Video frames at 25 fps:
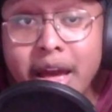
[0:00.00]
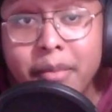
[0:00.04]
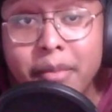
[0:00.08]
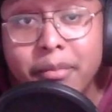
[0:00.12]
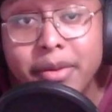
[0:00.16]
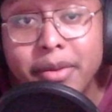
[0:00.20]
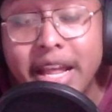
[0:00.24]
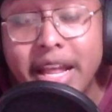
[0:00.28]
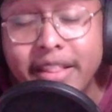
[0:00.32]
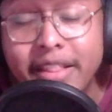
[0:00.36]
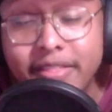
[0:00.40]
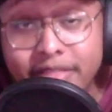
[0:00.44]

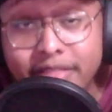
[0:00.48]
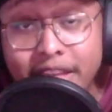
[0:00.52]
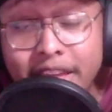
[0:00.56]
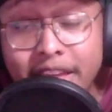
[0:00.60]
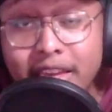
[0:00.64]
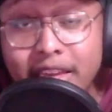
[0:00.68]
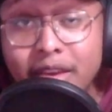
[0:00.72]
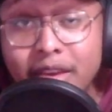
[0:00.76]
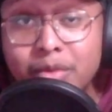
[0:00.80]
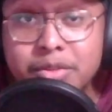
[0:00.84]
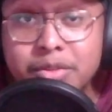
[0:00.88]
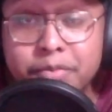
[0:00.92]
but I
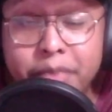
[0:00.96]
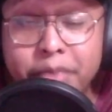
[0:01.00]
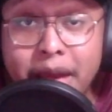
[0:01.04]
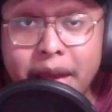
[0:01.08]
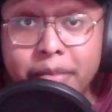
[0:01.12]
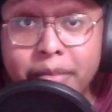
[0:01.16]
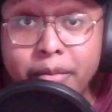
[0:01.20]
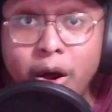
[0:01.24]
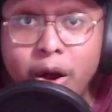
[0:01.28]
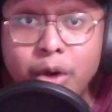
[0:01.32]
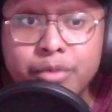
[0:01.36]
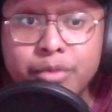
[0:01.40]
think it was
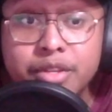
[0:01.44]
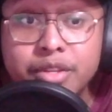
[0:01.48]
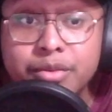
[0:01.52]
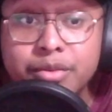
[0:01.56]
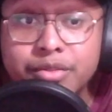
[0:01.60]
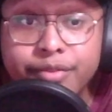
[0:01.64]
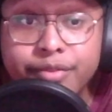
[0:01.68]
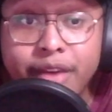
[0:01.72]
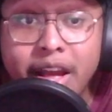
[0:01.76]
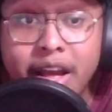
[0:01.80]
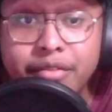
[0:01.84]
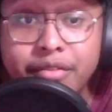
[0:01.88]
Pat Mahomes that
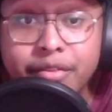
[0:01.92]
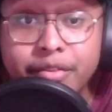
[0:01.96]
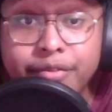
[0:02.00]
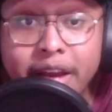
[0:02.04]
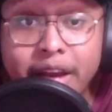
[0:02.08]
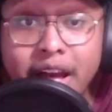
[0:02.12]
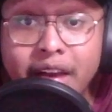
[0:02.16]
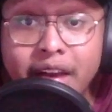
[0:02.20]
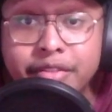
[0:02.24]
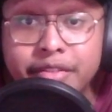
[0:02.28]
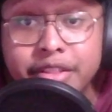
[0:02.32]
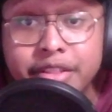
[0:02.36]
was five of five,